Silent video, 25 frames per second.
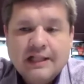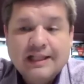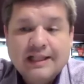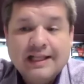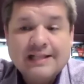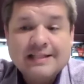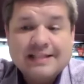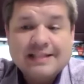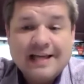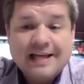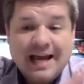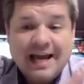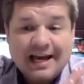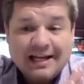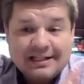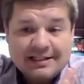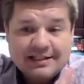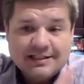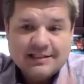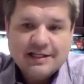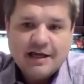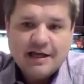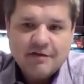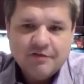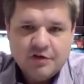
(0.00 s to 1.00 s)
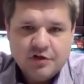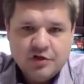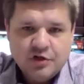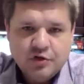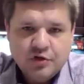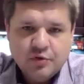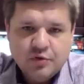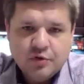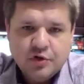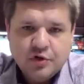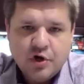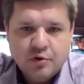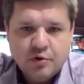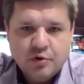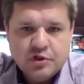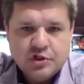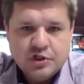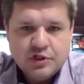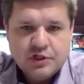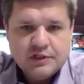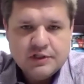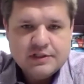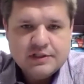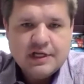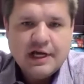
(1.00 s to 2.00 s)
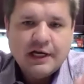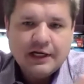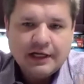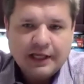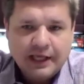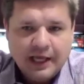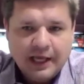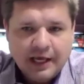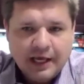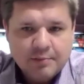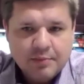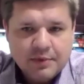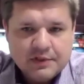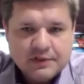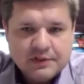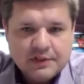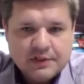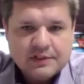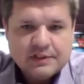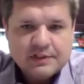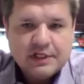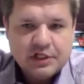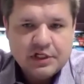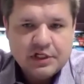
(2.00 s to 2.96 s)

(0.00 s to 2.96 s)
Let's add 7 new coaches on campuses that